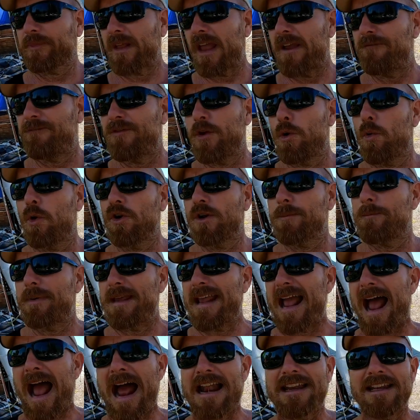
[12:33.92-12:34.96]
if you want to
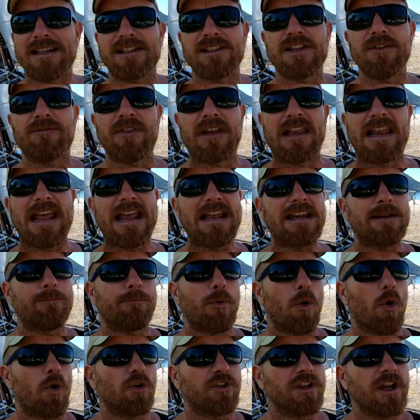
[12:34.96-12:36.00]
be added to the
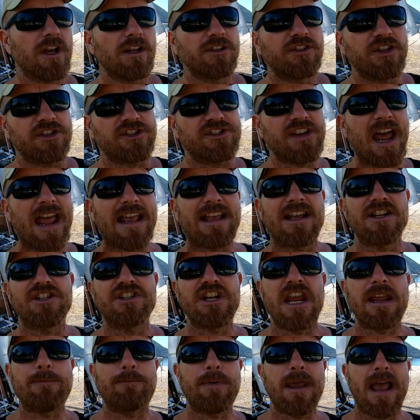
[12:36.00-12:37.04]
leaderboard, just take a
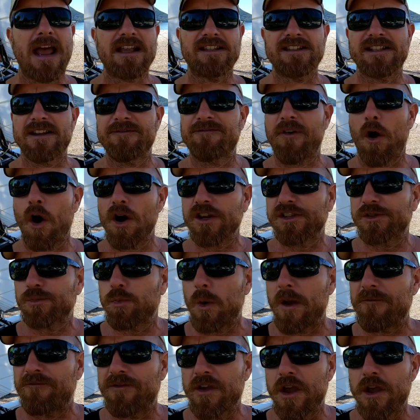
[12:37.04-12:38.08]
GPS device
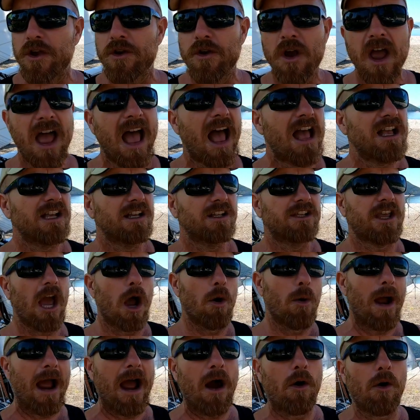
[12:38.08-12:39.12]
with you,
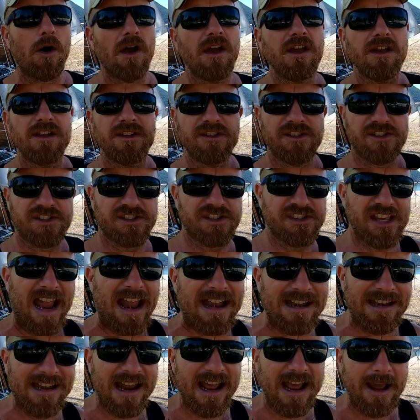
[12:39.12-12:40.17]
go out,
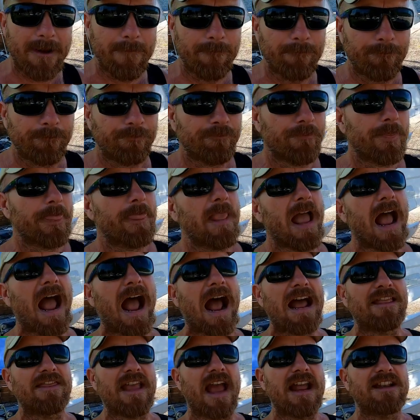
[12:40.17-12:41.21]
send it,
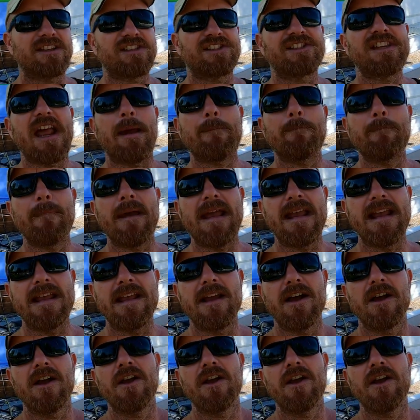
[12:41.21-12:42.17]
and then send me